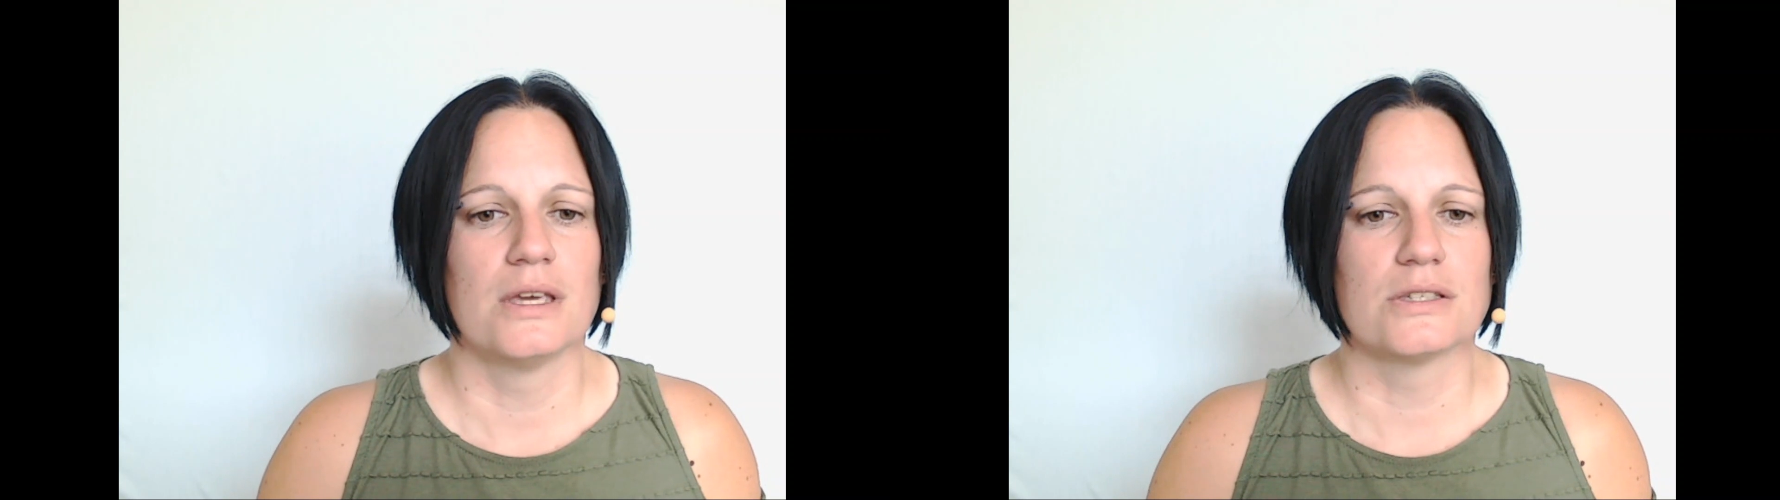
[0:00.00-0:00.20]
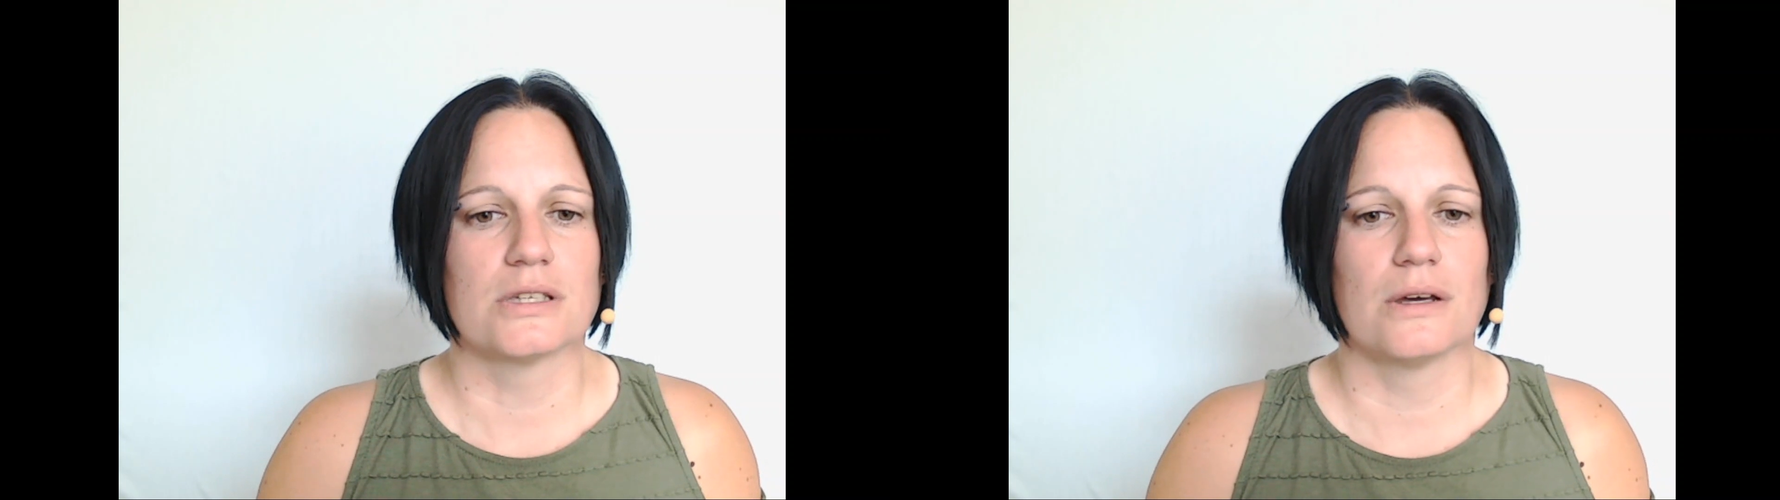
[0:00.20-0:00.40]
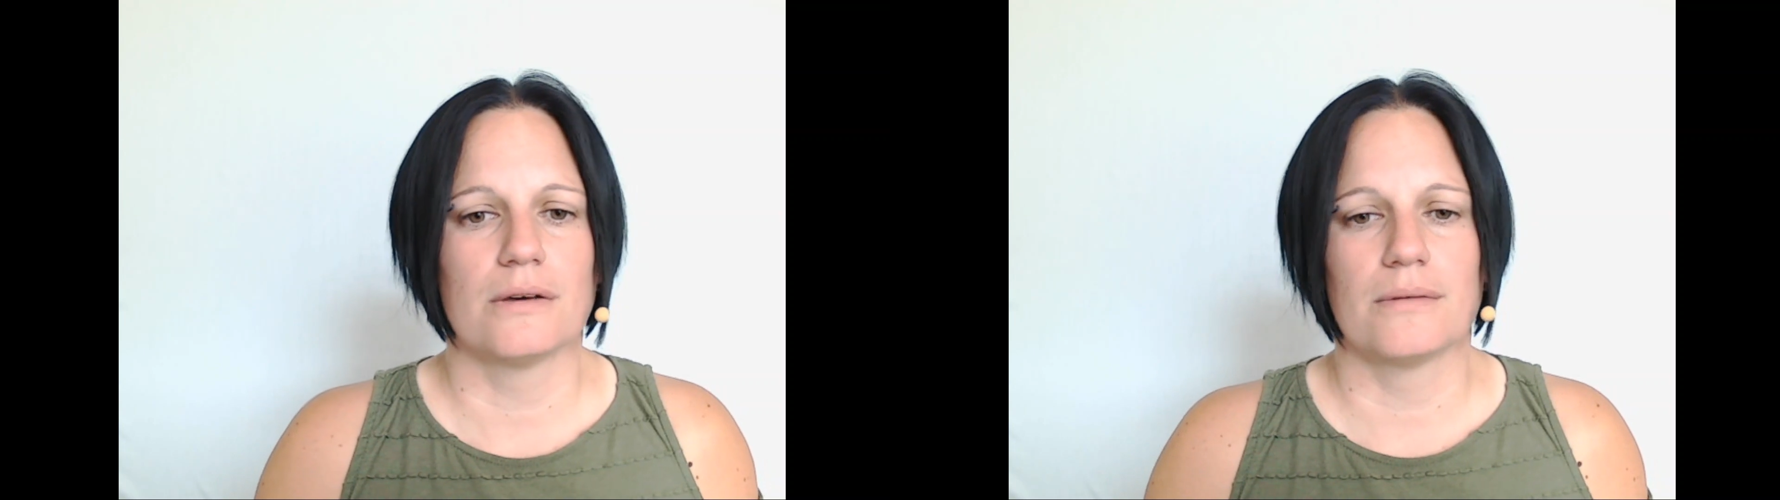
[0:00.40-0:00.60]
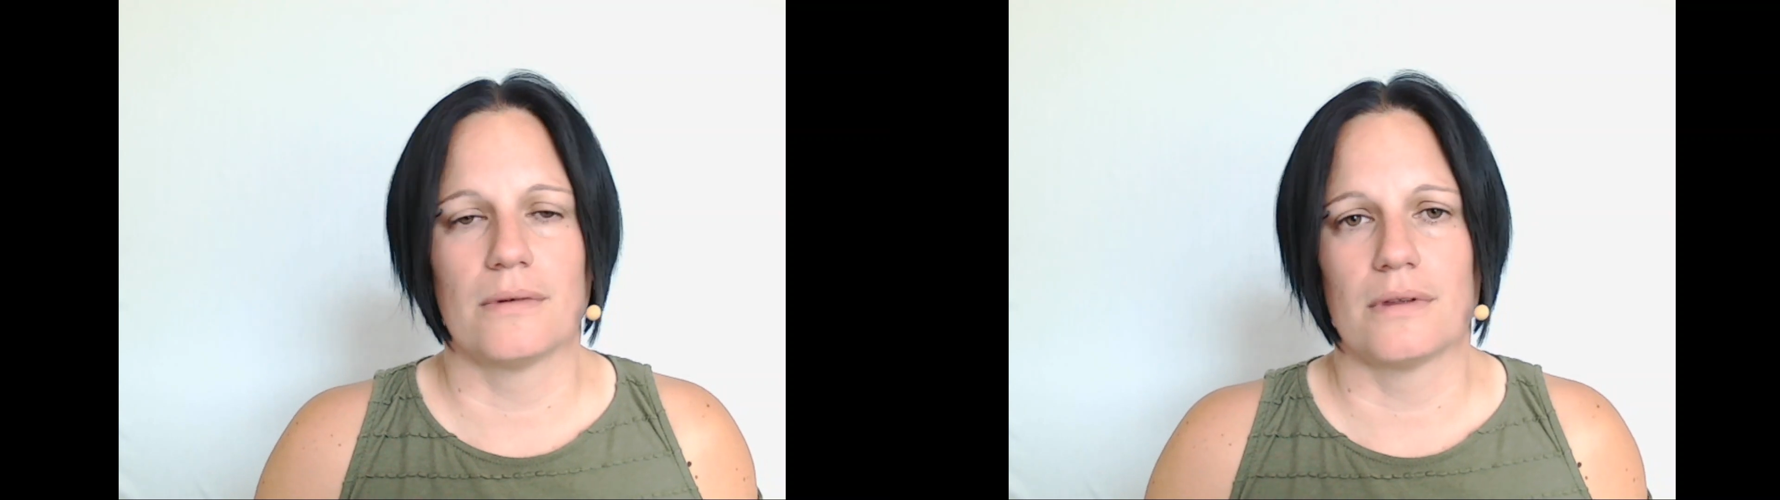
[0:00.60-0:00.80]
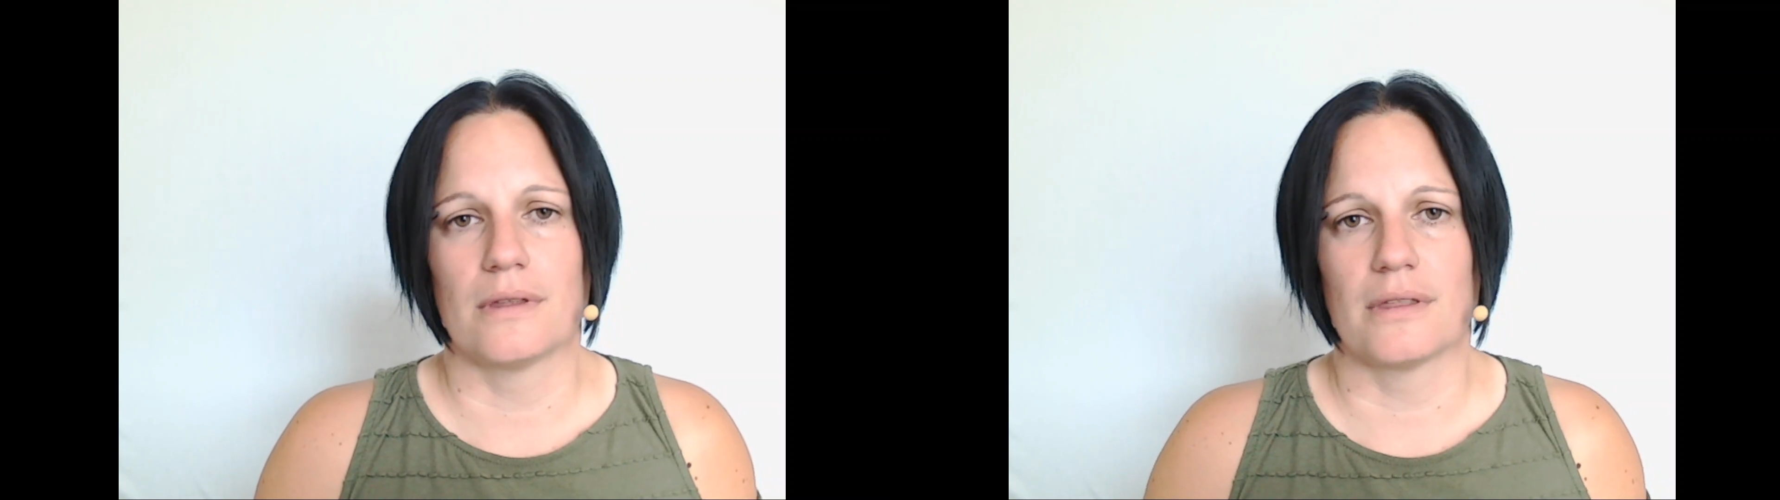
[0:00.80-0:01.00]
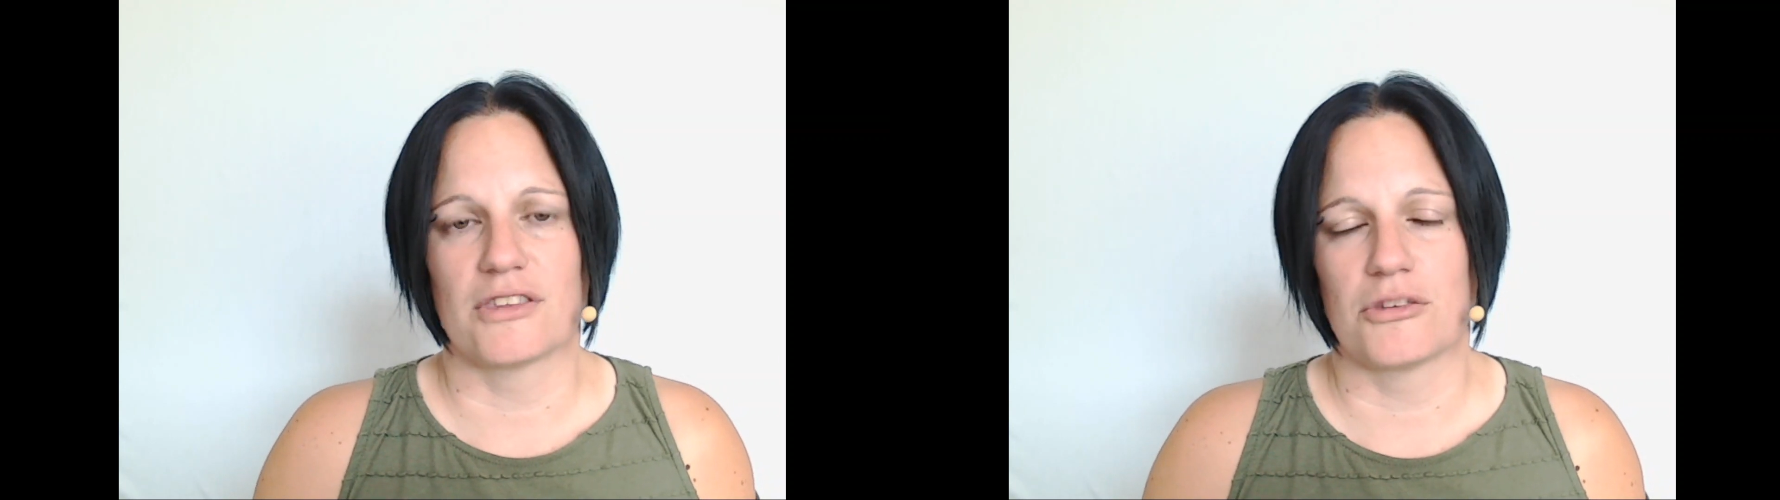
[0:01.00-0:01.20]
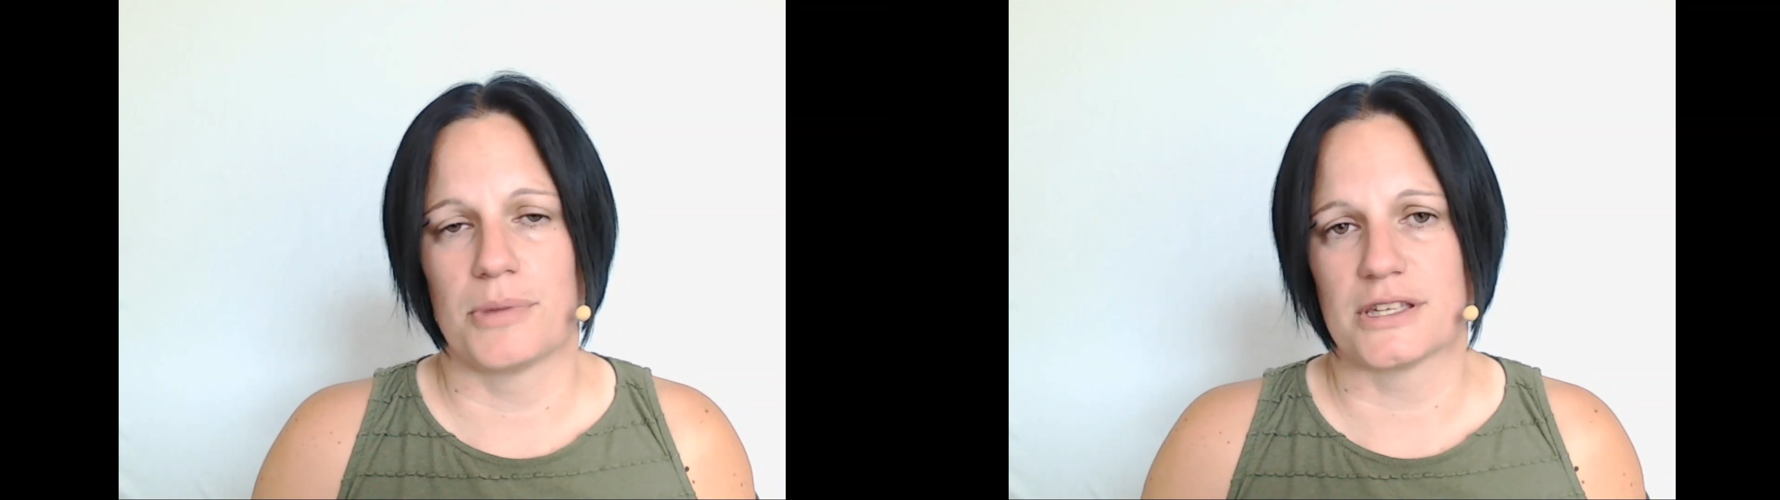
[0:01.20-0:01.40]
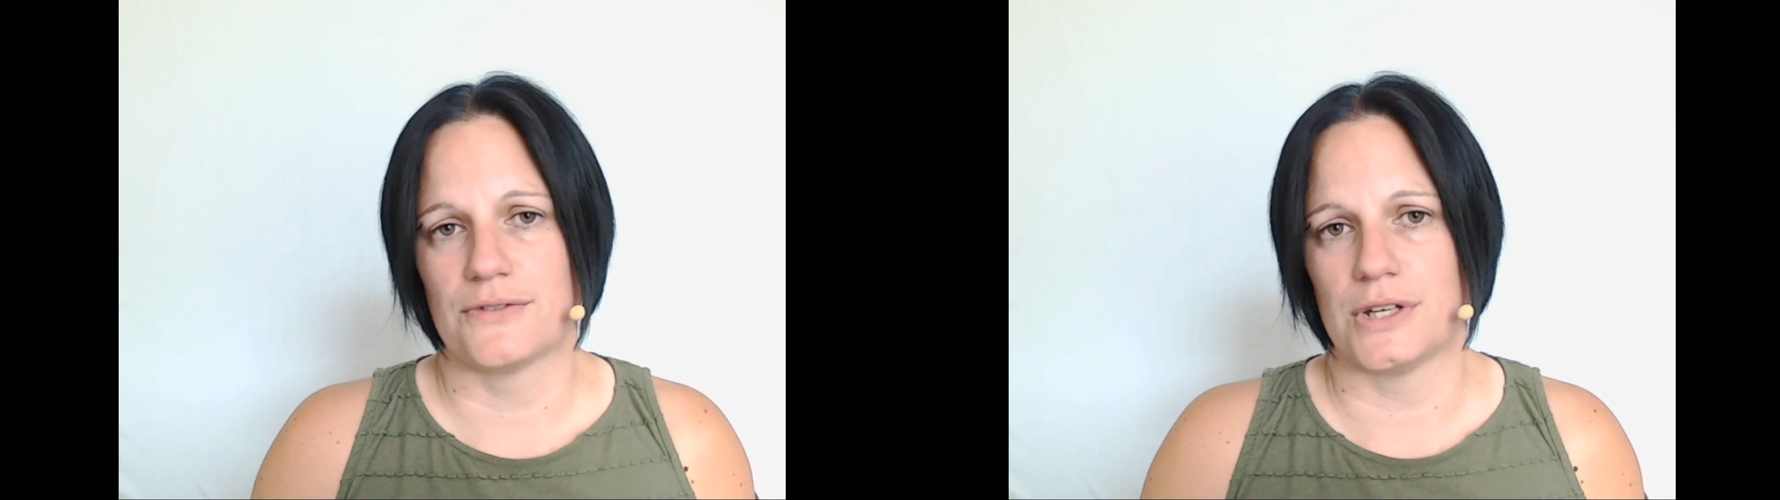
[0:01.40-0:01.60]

So that's the best